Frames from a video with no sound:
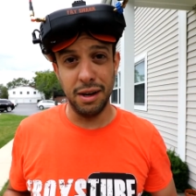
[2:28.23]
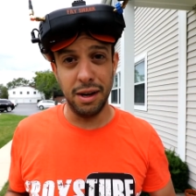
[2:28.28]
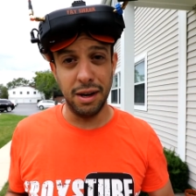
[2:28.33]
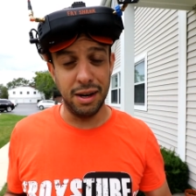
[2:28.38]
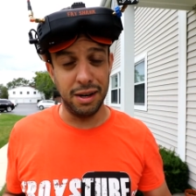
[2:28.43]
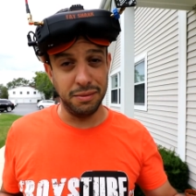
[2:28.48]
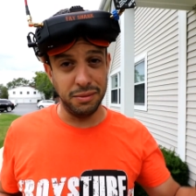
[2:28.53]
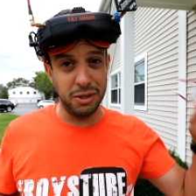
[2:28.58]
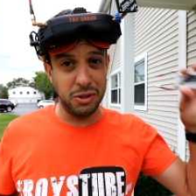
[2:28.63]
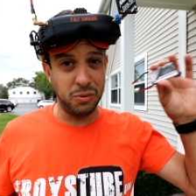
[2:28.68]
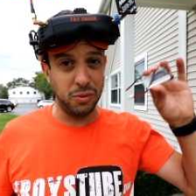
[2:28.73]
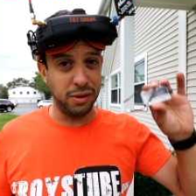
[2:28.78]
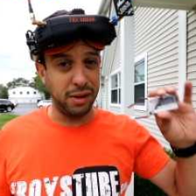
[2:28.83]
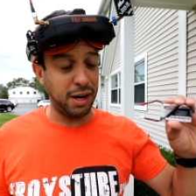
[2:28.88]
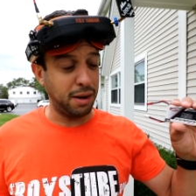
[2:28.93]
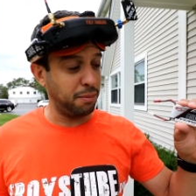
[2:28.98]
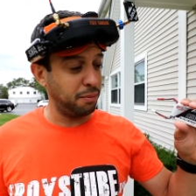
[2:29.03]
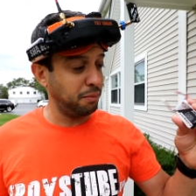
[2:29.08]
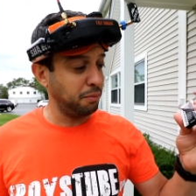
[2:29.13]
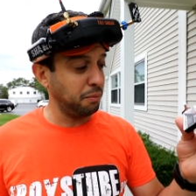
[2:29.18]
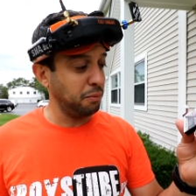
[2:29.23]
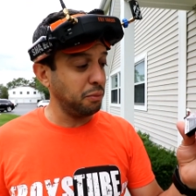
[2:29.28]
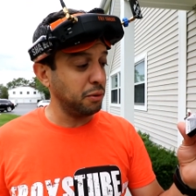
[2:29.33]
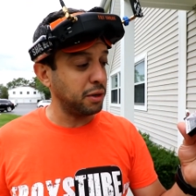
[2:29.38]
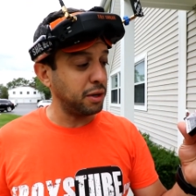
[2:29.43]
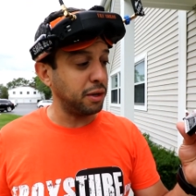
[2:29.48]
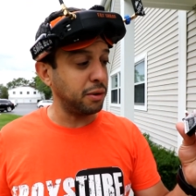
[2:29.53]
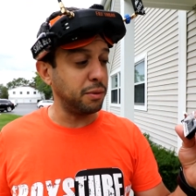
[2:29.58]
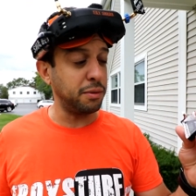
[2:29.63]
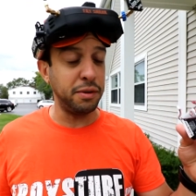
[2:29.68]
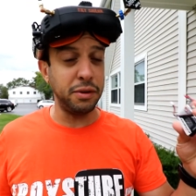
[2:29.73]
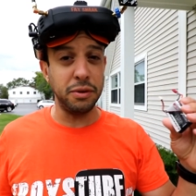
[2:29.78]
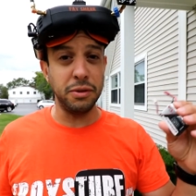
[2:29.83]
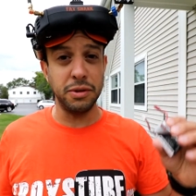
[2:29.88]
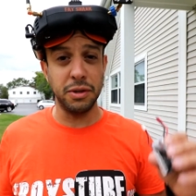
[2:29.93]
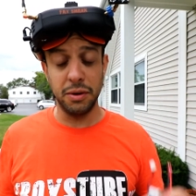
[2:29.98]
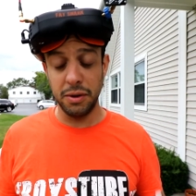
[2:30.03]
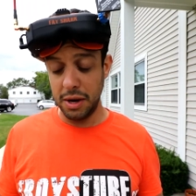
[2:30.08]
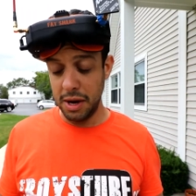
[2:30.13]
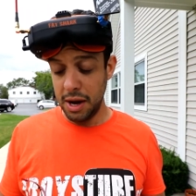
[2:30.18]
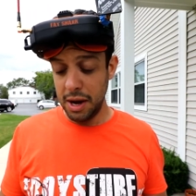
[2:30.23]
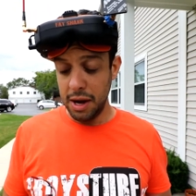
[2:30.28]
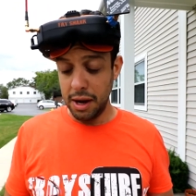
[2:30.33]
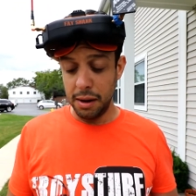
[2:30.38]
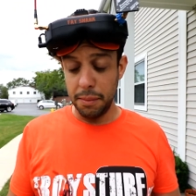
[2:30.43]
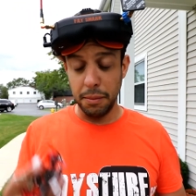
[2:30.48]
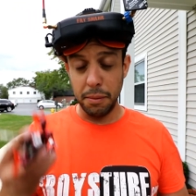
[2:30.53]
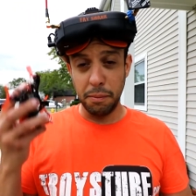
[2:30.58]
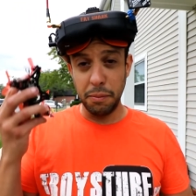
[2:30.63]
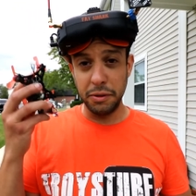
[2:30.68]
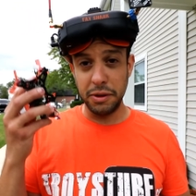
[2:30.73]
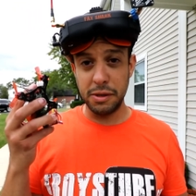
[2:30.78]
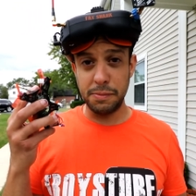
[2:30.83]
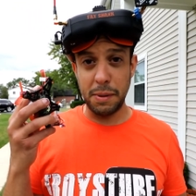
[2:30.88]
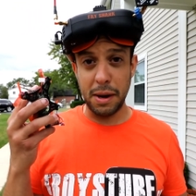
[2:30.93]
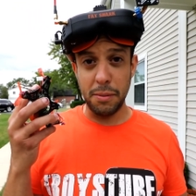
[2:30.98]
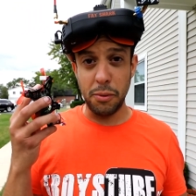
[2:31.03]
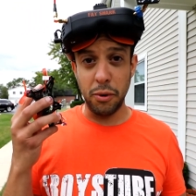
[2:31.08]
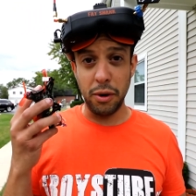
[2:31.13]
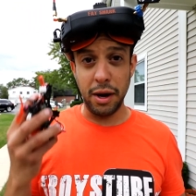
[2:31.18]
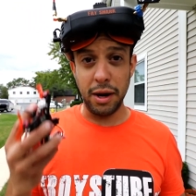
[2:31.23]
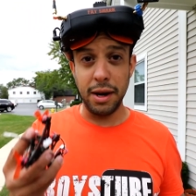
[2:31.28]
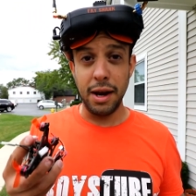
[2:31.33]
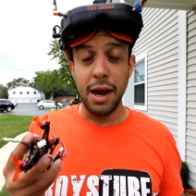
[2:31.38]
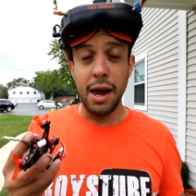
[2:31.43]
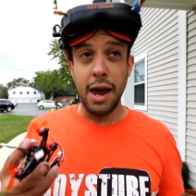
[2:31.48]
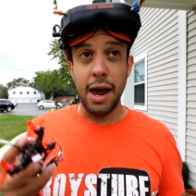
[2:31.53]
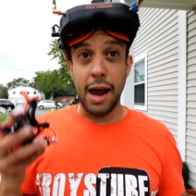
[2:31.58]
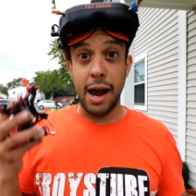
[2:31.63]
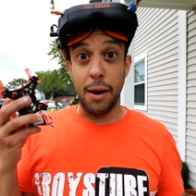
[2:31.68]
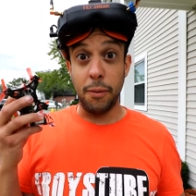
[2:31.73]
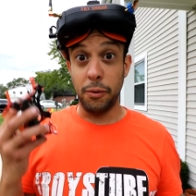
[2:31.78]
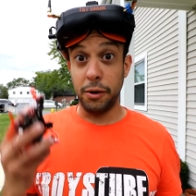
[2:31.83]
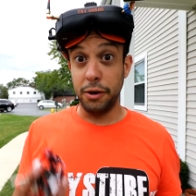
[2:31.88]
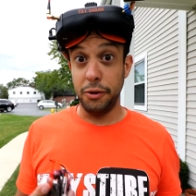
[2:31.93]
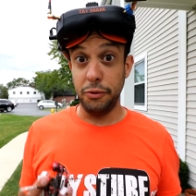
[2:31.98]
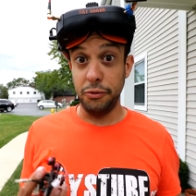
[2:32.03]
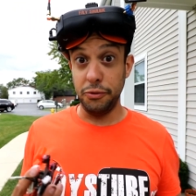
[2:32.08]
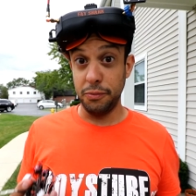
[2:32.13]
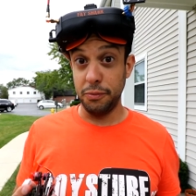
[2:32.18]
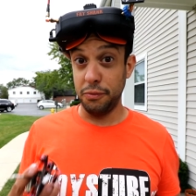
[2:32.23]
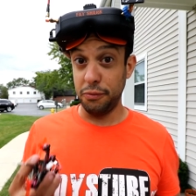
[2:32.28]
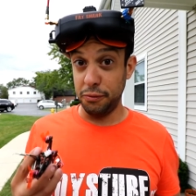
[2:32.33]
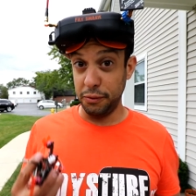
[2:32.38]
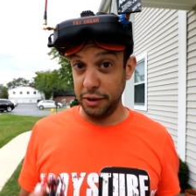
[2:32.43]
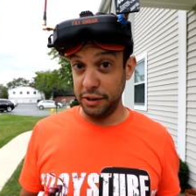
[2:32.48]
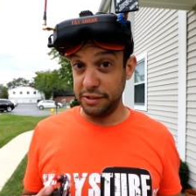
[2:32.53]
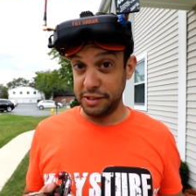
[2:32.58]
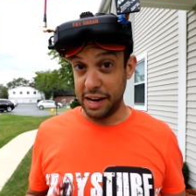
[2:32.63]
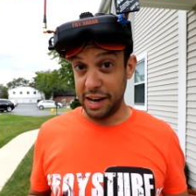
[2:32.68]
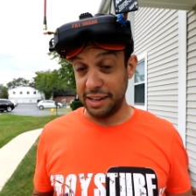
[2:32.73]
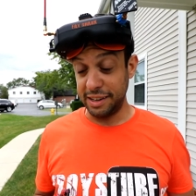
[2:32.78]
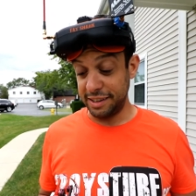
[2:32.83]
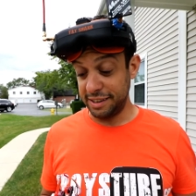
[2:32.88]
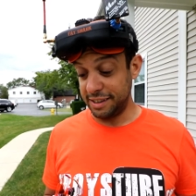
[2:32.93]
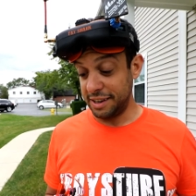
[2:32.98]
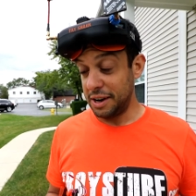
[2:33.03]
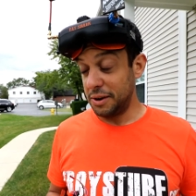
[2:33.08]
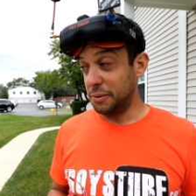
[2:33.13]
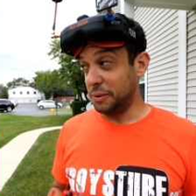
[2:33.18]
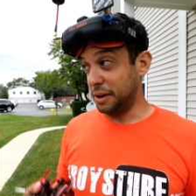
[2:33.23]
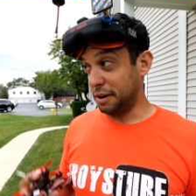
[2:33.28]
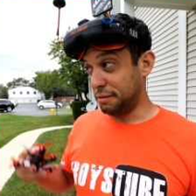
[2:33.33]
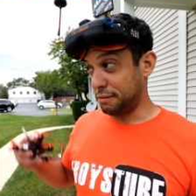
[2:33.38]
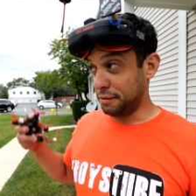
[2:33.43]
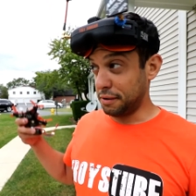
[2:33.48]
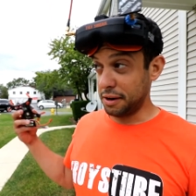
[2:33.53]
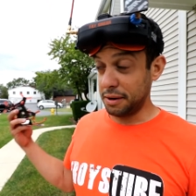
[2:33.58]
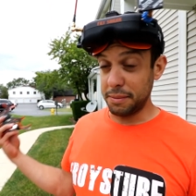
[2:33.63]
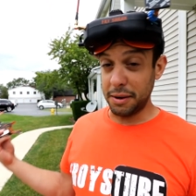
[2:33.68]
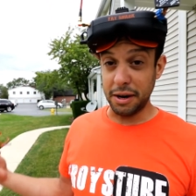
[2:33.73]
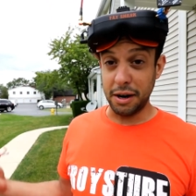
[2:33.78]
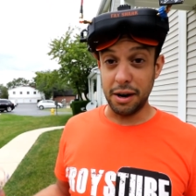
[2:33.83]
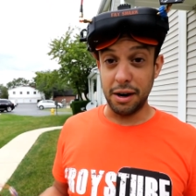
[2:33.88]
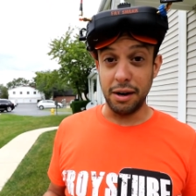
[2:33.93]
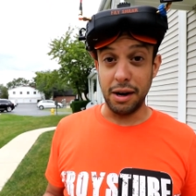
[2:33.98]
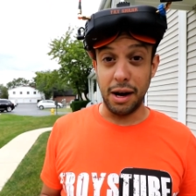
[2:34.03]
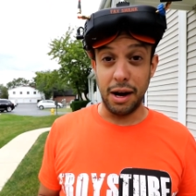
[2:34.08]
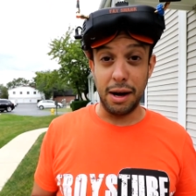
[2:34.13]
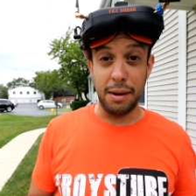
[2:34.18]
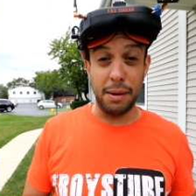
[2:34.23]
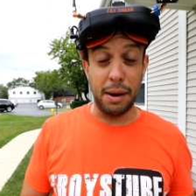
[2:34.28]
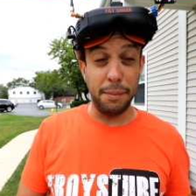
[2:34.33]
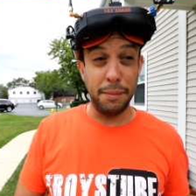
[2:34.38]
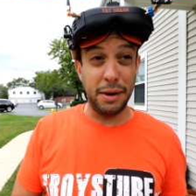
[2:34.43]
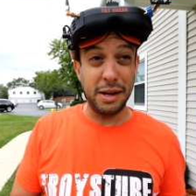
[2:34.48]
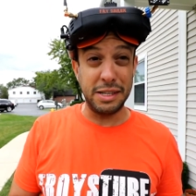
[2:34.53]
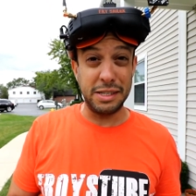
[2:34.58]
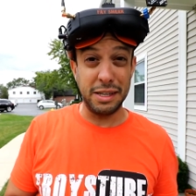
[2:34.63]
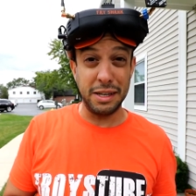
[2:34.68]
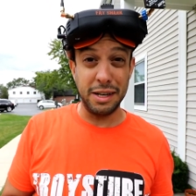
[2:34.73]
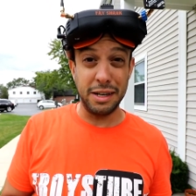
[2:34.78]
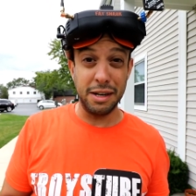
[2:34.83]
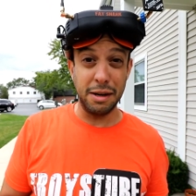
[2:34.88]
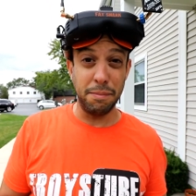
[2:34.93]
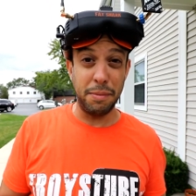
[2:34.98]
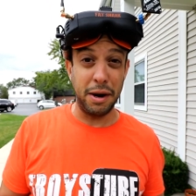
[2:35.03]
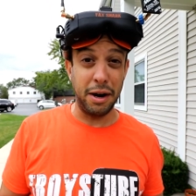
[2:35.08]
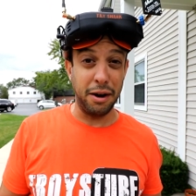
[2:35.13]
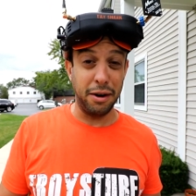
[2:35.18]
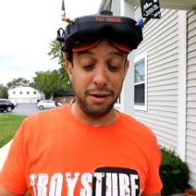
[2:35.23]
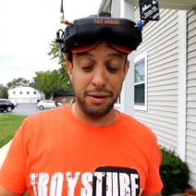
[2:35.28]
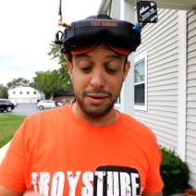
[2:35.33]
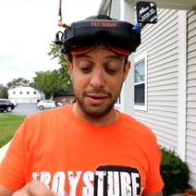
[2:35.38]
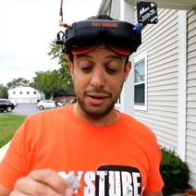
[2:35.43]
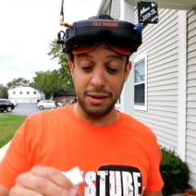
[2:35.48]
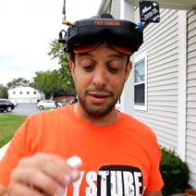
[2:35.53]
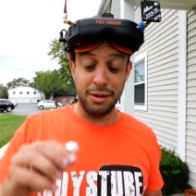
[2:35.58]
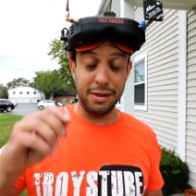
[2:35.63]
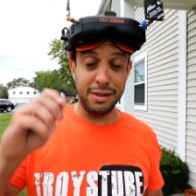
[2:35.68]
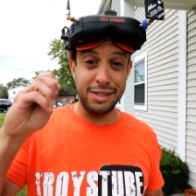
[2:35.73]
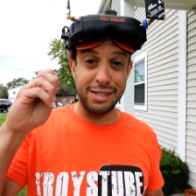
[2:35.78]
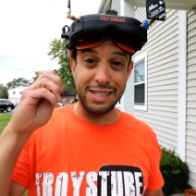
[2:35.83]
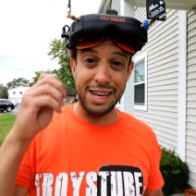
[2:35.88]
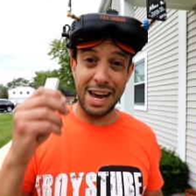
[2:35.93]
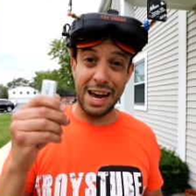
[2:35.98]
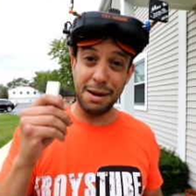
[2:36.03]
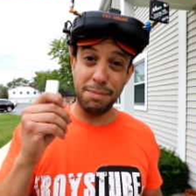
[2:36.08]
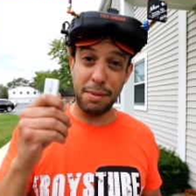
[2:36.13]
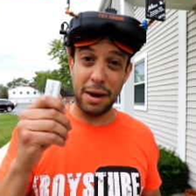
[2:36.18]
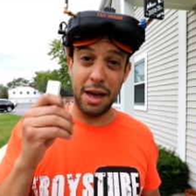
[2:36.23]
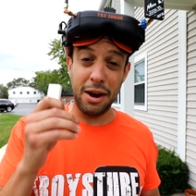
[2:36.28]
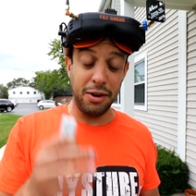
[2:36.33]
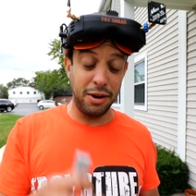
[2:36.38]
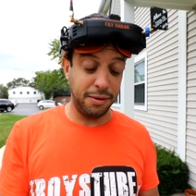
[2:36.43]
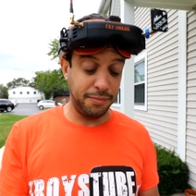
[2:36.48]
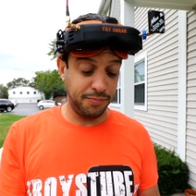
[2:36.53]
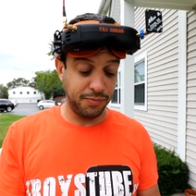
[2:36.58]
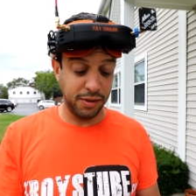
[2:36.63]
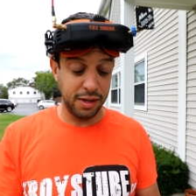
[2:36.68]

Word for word: Um, this one got pretty good reviews. So I'm gonna put this bad boy in and we're gonna do some freestyling. We're gonna have fun in my yard. Um, I'm basically gonna compare the stock battery